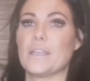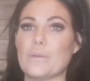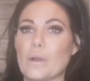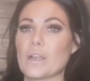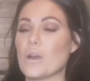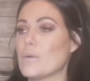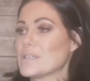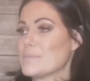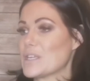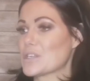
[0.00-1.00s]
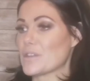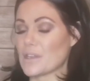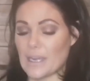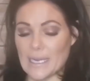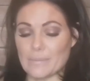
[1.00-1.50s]
you want to always make sure that
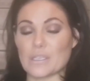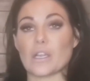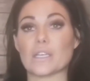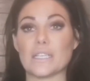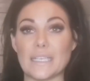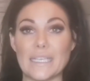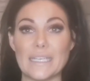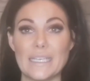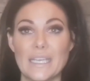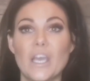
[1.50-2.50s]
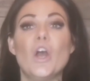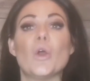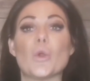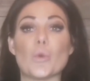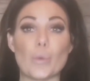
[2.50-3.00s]
your items are clean,
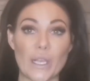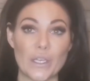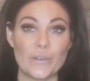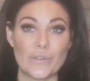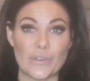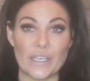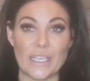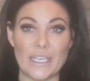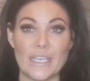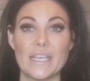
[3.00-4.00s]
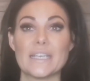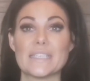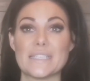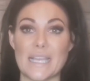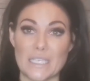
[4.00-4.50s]
wrinkle-free,
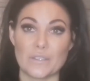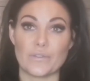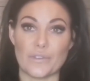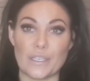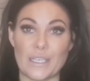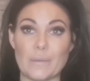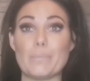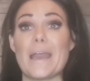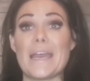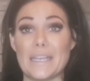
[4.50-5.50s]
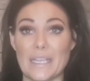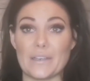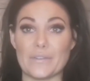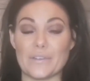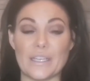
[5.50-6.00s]
scent-free, pet
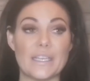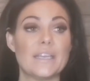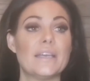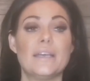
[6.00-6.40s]
hair-free,